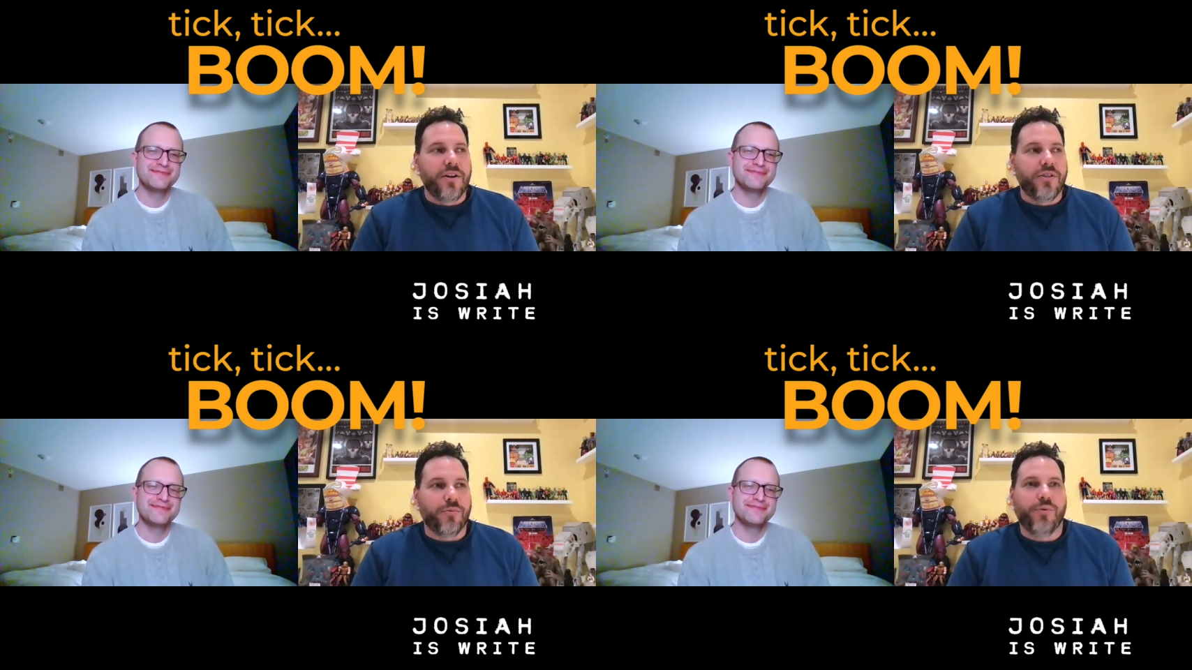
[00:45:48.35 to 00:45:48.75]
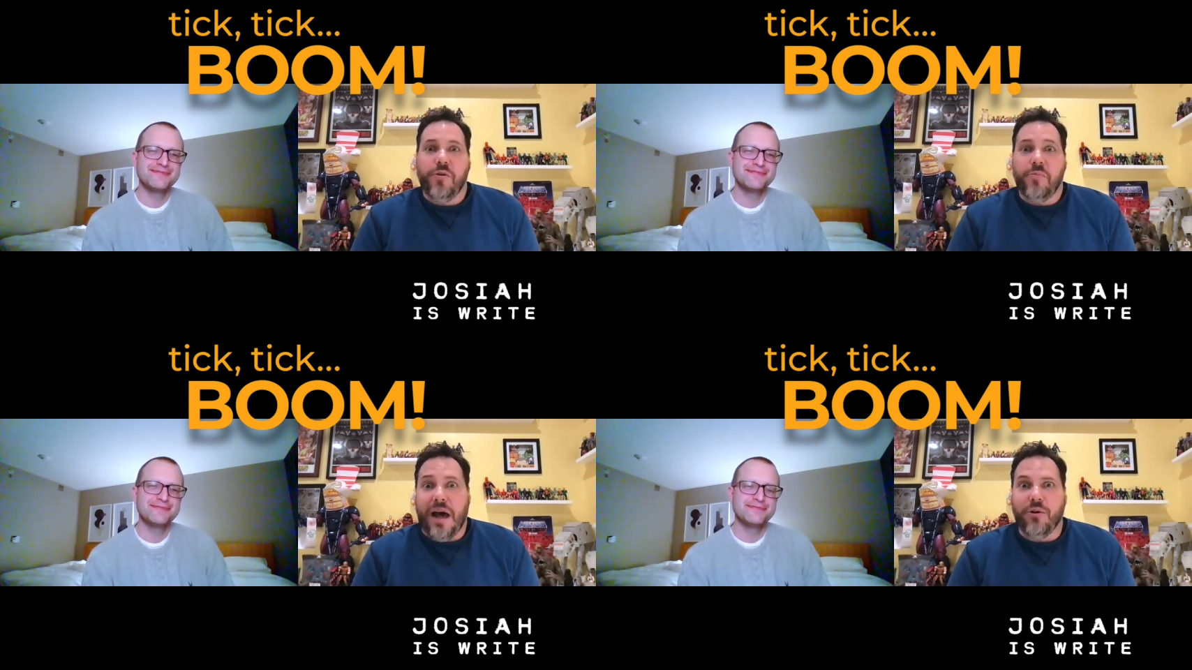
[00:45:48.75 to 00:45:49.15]
Speaker 1: the real
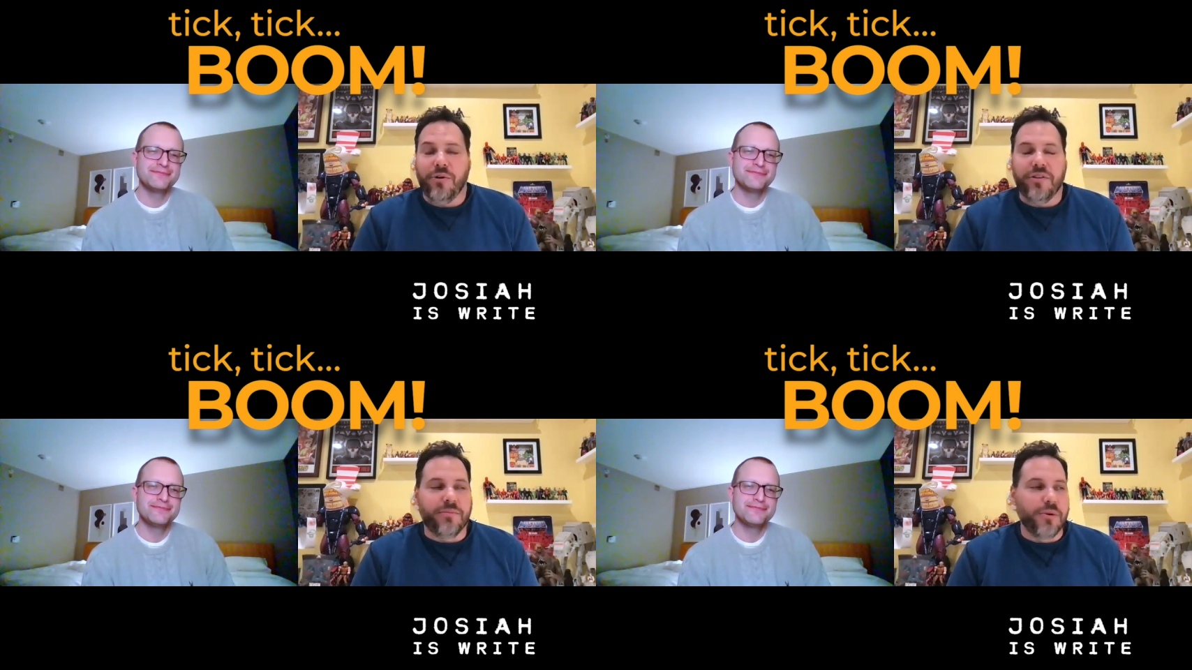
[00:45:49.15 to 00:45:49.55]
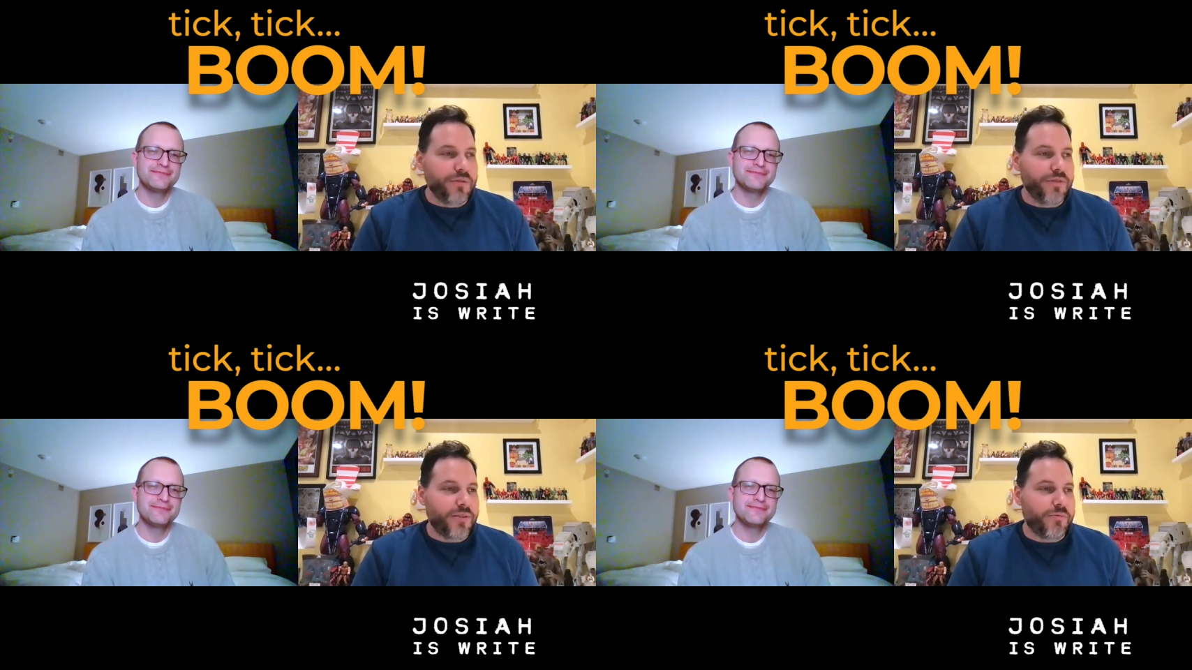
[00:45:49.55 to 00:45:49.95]
power of the
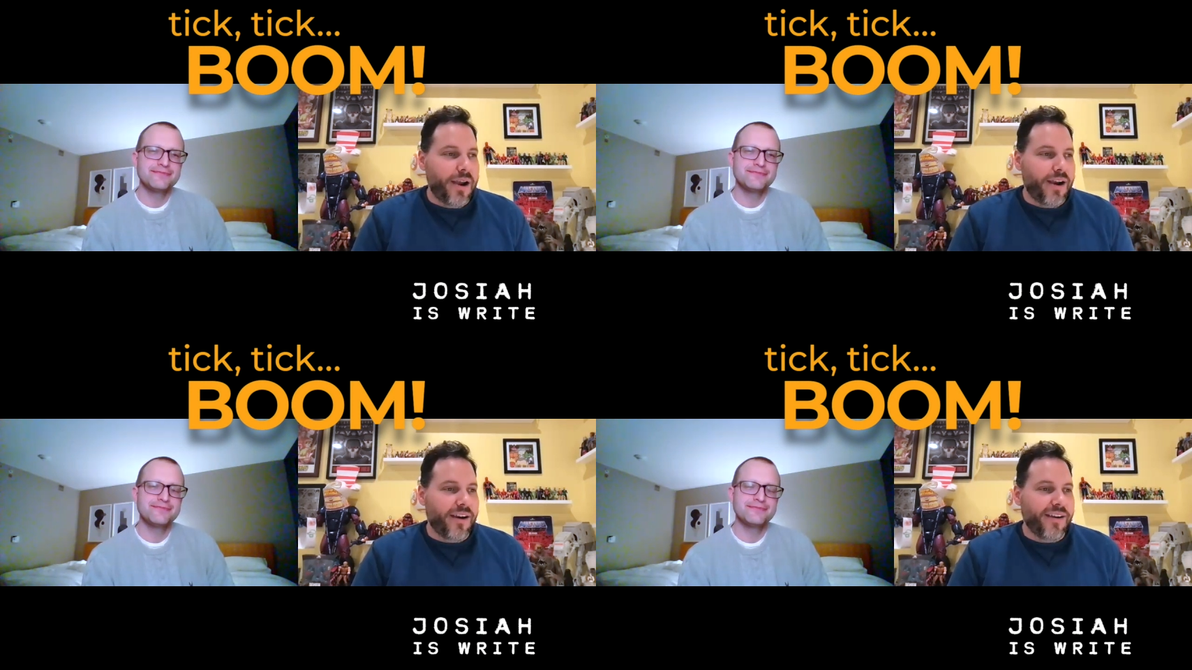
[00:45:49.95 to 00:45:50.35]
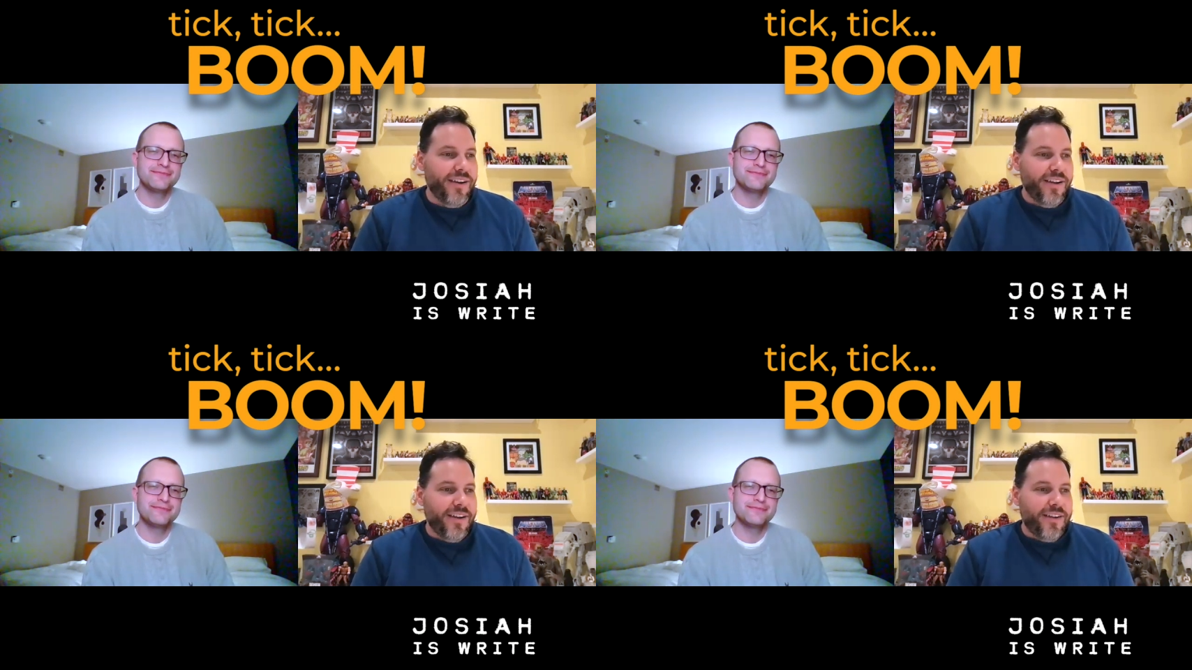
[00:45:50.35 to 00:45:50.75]
movie where
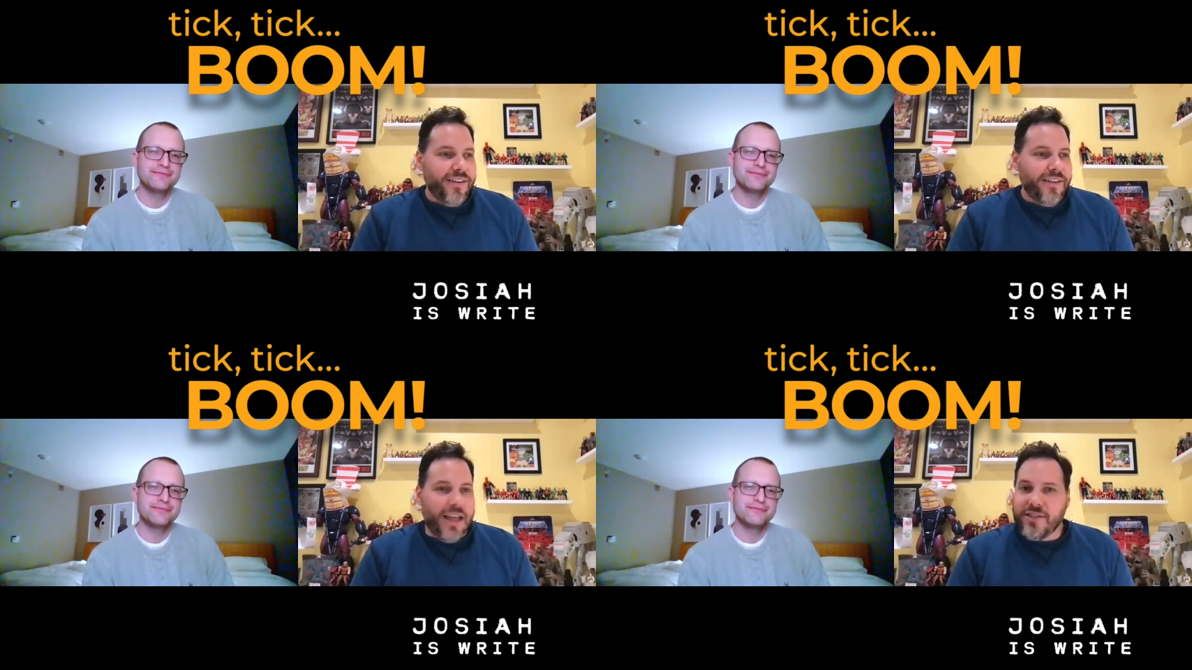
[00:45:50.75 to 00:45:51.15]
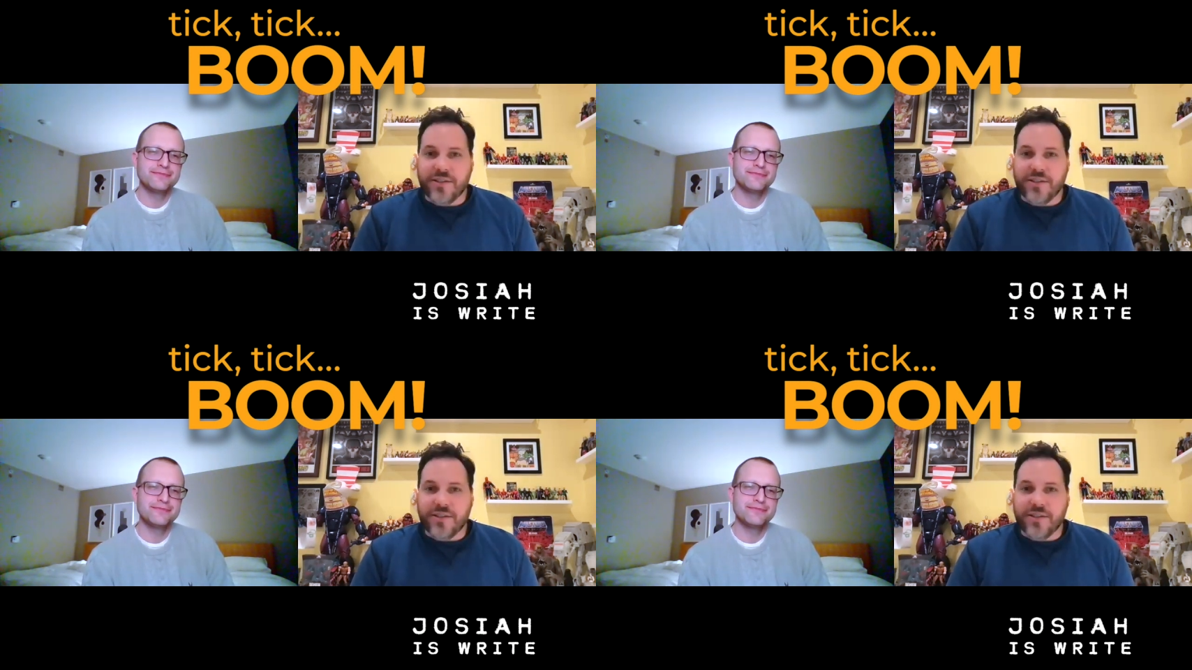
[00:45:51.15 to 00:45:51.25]
it's a